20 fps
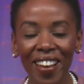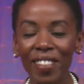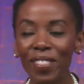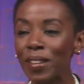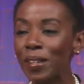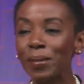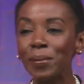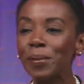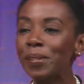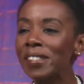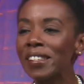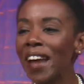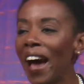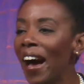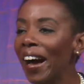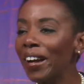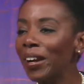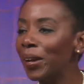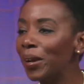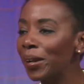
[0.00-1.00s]
This was
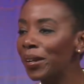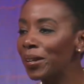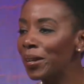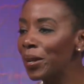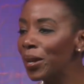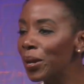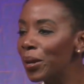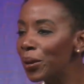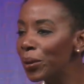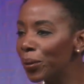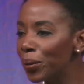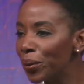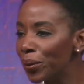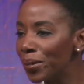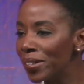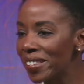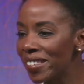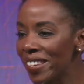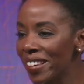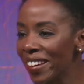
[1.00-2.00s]
not good
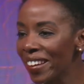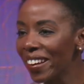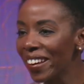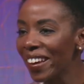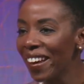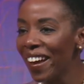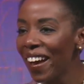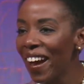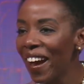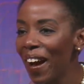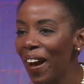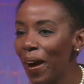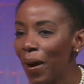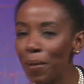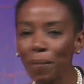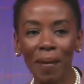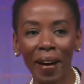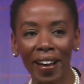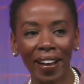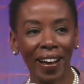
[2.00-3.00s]
news. Oh
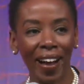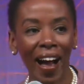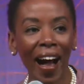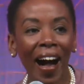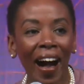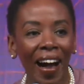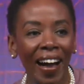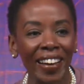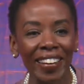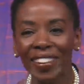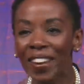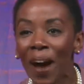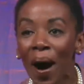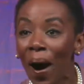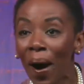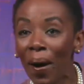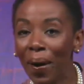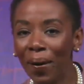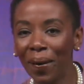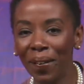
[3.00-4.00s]
my God,
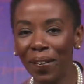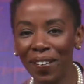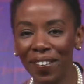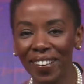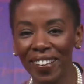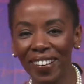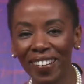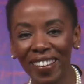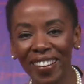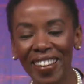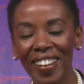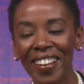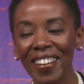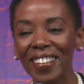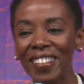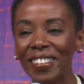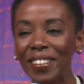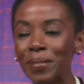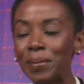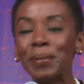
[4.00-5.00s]
no.
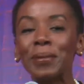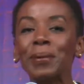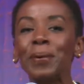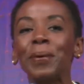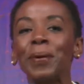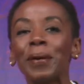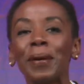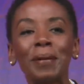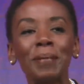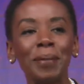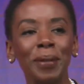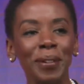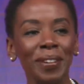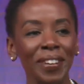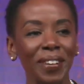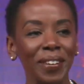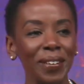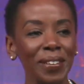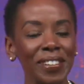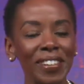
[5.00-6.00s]
This was horrible
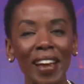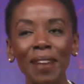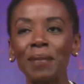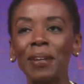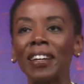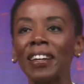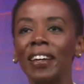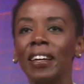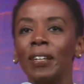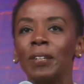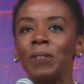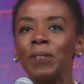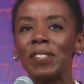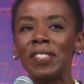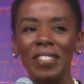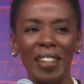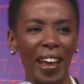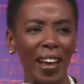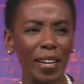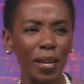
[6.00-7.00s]
news. I mean,
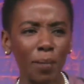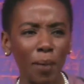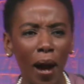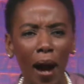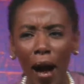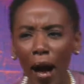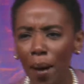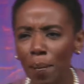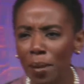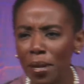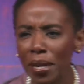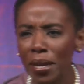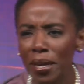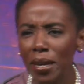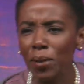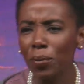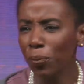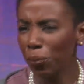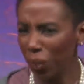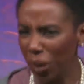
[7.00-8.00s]
stand-up
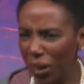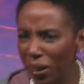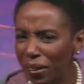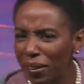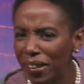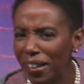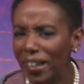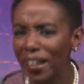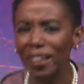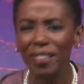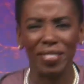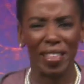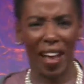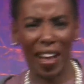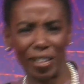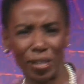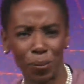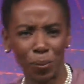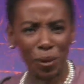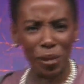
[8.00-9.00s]
comedy, really?
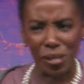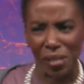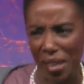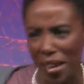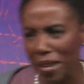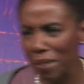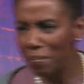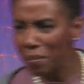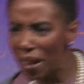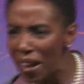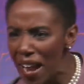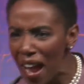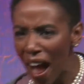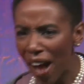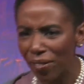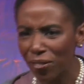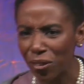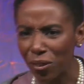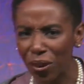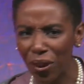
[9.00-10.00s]
That's what's in me
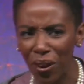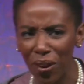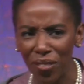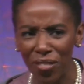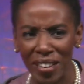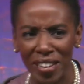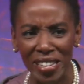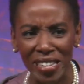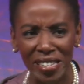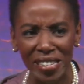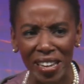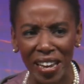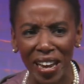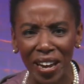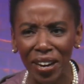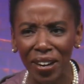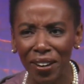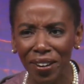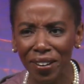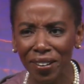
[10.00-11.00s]
after all these
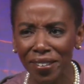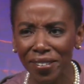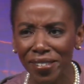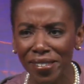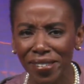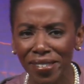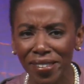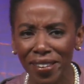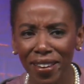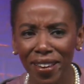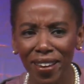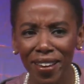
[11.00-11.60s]
years?